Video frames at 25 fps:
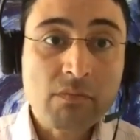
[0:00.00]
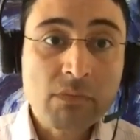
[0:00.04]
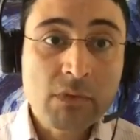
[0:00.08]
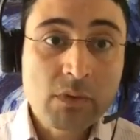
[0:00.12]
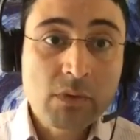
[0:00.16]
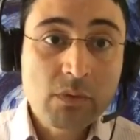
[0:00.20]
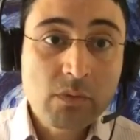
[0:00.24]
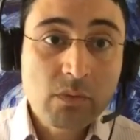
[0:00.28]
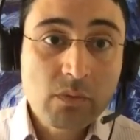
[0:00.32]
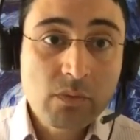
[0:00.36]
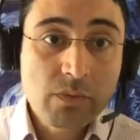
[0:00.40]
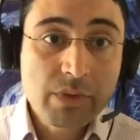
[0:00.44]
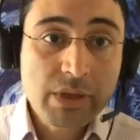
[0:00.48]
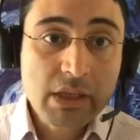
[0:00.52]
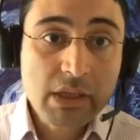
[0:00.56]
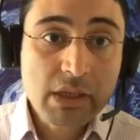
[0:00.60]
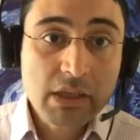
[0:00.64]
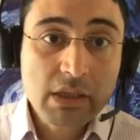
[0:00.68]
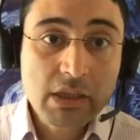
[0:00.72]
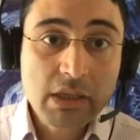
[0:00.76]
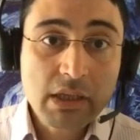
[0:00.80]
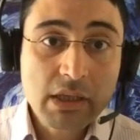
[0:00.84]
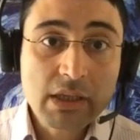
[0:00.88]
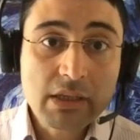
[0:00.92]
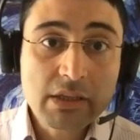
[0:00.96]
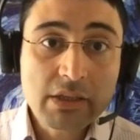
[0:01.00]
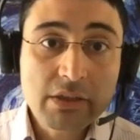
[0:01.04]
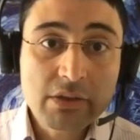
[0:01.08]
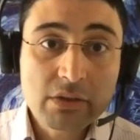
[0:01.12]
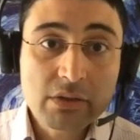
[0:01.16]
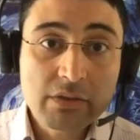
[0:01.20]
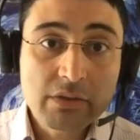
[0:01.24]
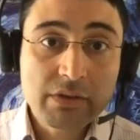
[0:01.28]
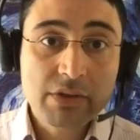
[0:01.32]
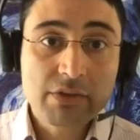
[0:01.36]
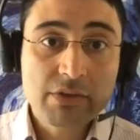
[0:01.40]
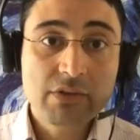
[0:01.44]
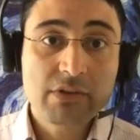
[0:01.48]
we in the
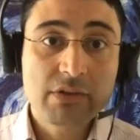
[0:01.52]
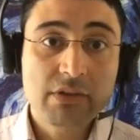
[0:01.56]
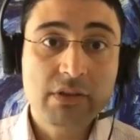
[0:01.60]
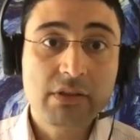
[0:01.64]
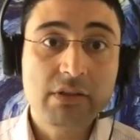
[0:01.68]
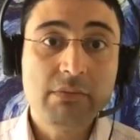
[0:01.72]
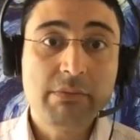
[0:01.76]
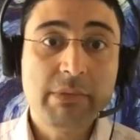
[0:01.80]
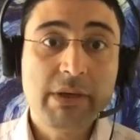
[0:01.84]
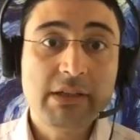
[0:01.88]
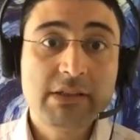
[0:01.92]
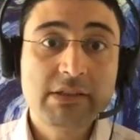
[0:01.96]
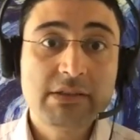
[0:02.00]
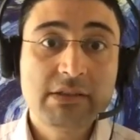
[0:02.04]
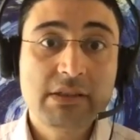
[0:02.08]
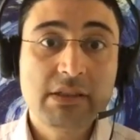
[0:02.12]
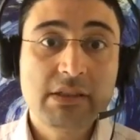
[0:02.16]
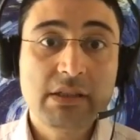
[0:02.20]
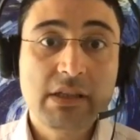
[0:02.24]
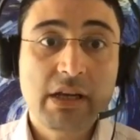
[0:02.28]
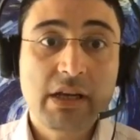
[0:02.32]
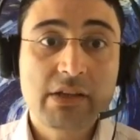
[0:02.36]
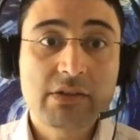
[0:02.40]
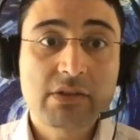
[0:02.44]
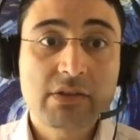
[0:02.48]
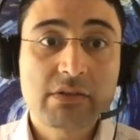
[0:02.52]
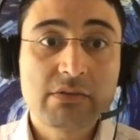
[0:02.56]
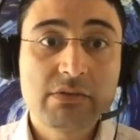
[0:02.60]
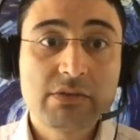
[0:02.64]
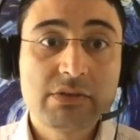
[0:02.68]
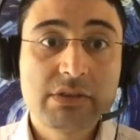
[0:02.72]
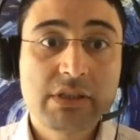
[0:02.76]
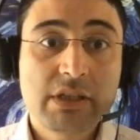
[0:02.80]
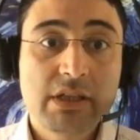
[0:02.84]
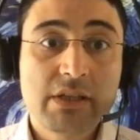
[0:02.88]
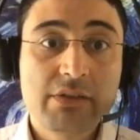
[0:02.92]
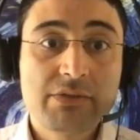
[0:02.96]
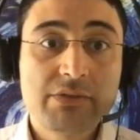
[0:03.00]
university may still ask
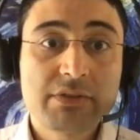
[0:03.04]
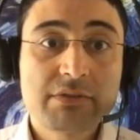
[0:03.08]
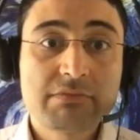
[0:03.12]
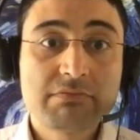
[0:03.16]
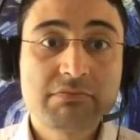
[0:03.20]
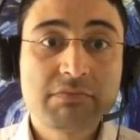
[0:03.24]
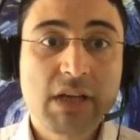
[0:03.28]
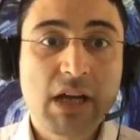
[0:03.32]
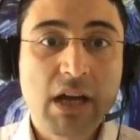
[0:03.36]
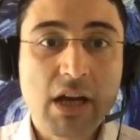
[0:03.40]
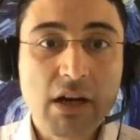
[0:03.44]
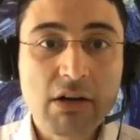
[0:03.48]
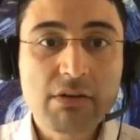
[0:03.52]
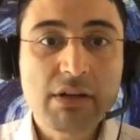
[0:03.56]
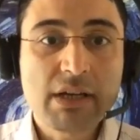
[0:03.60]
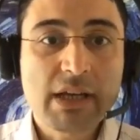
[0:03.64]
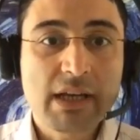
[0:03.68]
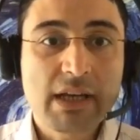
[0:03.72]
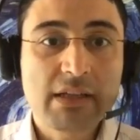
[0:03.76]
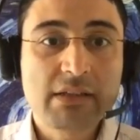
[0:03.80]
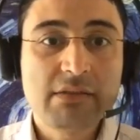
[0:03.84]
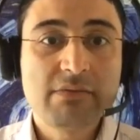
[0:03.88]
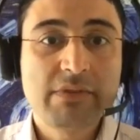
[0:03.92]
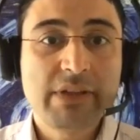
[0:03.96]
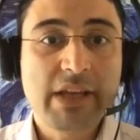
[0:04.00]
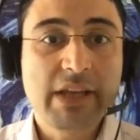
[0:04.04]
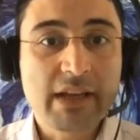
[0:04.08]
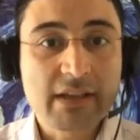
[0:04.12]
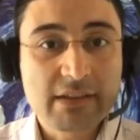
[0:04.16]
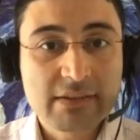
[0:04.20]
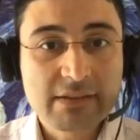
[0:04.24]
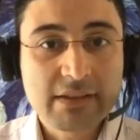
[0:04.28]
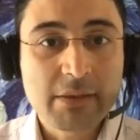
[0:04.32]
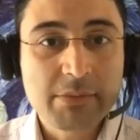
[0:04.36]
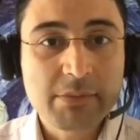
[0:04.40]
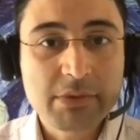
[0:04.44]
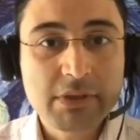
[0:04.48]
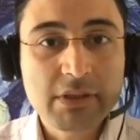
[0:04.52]
ourselves, how can we
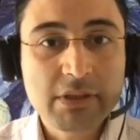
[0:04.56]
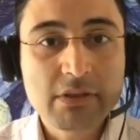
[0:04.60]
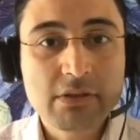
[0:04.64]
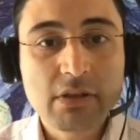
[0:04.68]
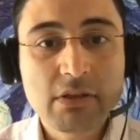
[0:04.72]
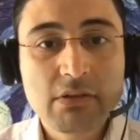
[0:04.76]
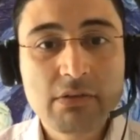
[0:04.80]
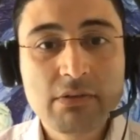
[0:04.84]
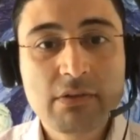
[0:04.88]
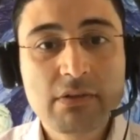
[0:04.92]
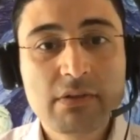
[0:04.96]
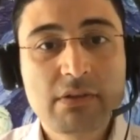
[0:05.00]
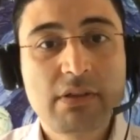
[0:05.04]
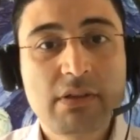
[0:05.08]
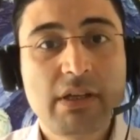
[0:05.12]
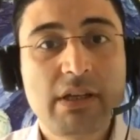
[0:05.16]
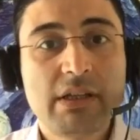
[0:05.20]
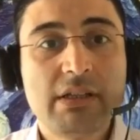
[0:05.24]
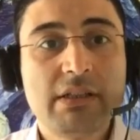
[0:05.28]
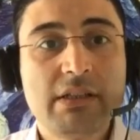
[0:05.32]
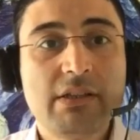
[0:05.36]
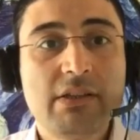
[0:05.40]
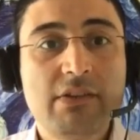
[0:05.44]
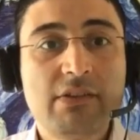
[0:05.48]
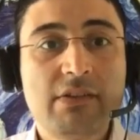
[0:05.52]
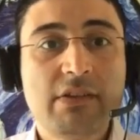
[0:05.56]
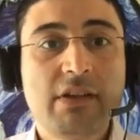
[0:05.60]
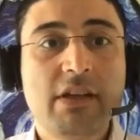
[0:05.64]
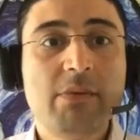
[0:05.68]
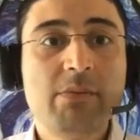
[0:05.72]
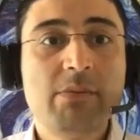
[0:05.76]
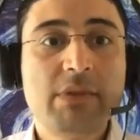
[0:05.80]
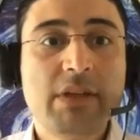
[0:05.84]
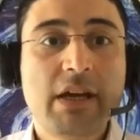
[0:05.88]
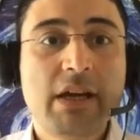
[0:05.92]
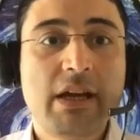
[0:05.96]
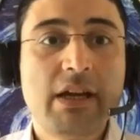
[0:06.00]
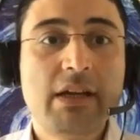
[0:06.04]
accept degrowth and at the same
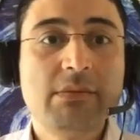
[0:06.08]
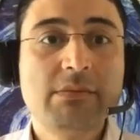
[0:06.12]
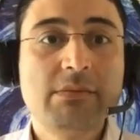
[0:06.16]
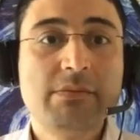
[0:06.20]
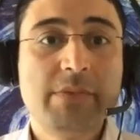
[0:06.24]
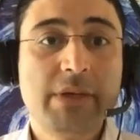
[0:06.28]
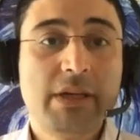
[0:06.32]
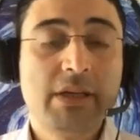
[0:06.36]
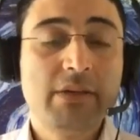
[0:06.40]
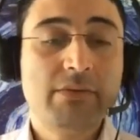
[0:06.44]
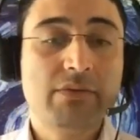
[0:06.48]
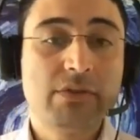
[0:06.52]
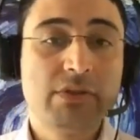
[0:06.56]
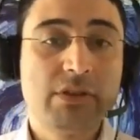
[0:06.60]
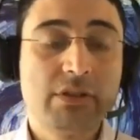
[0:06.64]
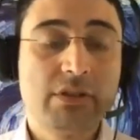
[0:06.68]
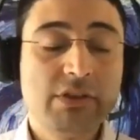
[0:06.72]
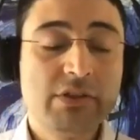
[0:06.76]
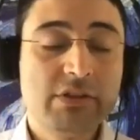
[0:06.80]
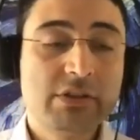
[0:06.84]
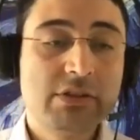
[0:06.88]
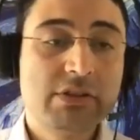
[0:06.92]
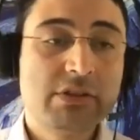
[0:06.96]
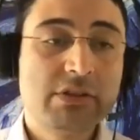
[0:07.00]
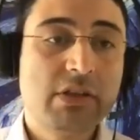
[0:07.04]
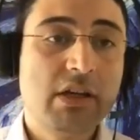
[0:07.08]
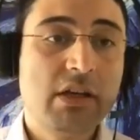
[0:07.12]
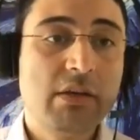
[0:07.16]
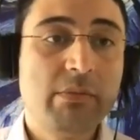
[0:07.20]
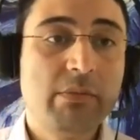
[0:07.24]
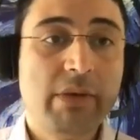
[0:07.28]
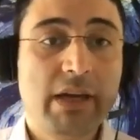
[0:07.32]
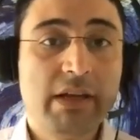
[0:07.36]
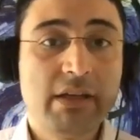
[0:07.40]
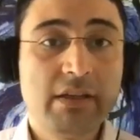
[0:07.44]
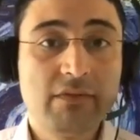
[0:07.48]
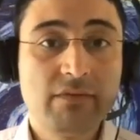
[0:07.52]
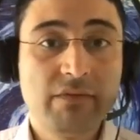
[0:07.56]
time pay for the research time
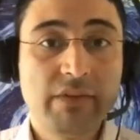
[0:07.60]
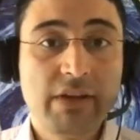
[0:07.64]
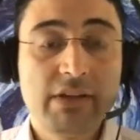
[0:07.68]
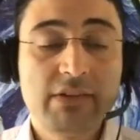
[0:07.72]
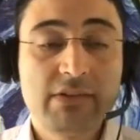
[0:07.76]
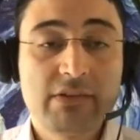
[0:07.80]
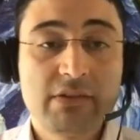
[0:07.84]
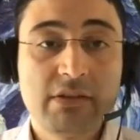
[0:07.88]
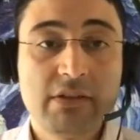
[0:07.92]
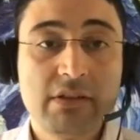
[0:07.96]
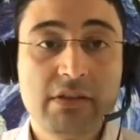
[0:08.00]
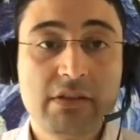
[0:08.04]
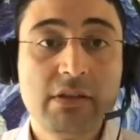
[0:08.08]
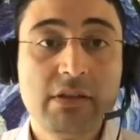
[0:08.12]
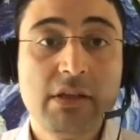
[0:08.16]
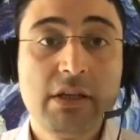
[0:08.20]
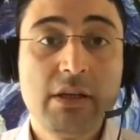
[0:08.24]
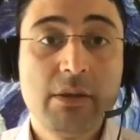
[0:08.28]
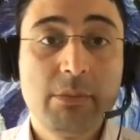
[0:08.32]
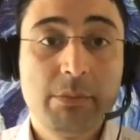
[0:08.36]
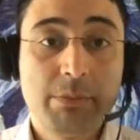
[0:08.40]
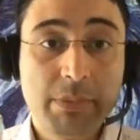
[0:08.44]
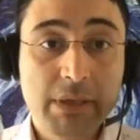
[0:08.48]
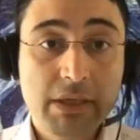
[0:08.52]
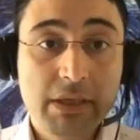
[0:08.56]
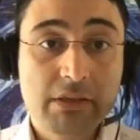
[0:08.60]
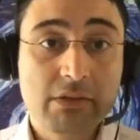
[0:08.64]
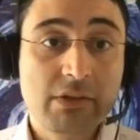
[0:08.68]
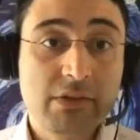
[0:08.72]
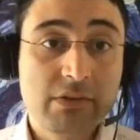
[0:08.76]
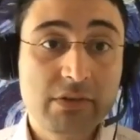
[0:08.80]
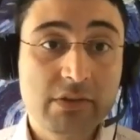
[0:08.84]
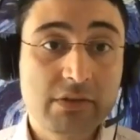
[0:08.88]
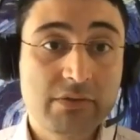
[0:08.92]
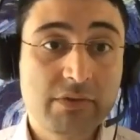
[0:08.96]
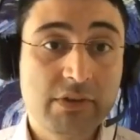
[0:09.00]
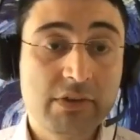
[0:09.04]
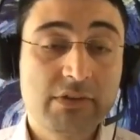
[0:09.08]
and invest in big
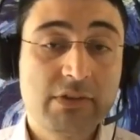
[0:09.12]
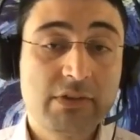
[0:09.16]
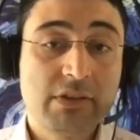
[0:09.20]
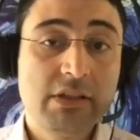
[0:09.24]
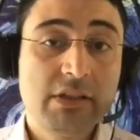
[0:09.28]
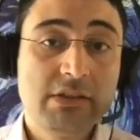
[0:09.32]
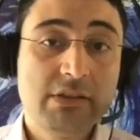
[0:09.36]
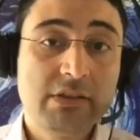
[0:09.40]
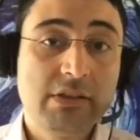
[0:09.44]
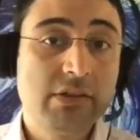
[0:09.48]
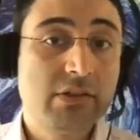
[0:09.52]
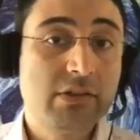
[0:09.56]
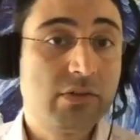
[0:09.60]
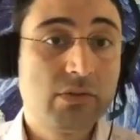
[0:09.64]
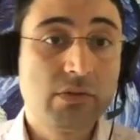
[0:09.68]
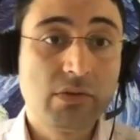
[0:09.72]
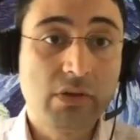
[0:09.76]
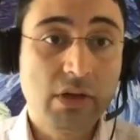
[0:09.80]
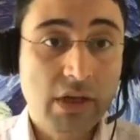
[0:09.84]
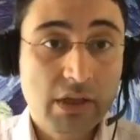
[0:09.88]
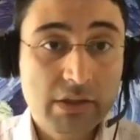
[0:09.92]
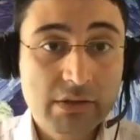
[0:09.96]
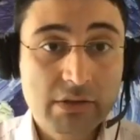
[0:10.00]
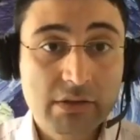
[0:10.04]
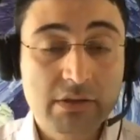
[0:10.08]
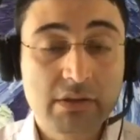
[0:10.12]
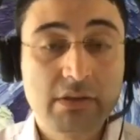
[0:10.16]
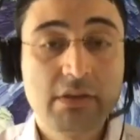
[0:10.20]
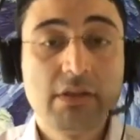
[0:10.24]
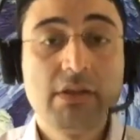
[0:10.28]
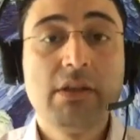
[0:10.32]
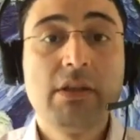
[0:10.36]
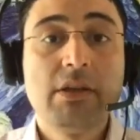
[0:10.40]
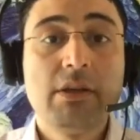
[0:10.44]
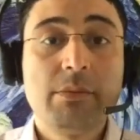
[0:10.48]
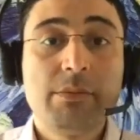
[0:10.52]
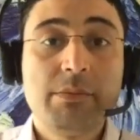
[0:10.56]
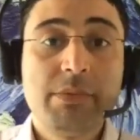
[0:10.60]
research facilities or other
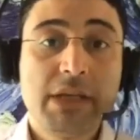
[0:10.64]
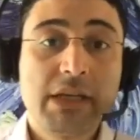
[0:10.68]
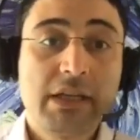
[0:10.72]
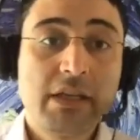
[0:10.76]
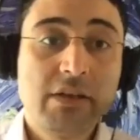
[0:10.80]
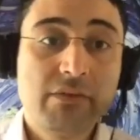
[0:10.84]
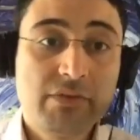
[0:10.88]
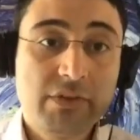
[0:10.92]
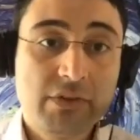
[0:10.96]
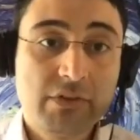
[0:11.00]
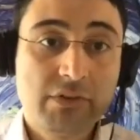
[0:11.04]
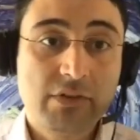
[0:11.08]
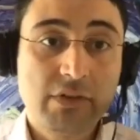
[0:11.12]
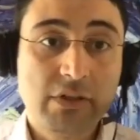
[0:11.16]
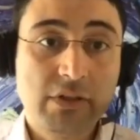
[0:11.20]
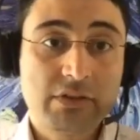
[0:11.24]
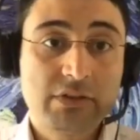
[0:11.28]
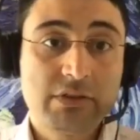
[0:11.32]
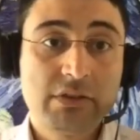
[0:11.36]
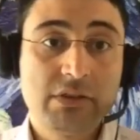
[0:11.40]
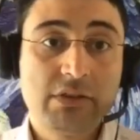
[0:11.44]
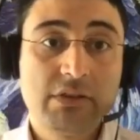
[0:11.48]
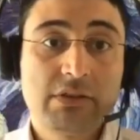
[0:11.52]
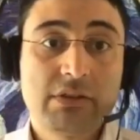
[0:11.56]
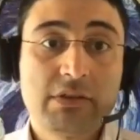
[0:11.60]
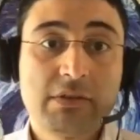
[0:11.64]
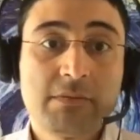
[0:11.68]
big infrastructures?